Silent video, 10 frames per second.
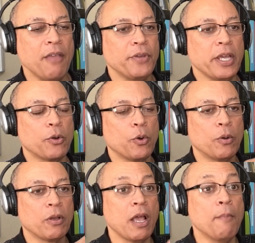I think
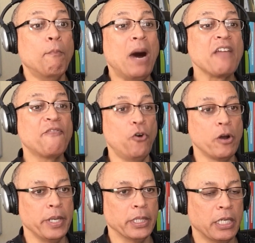my
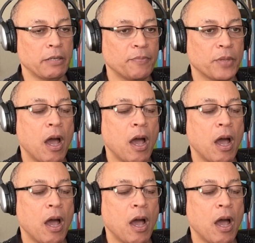formula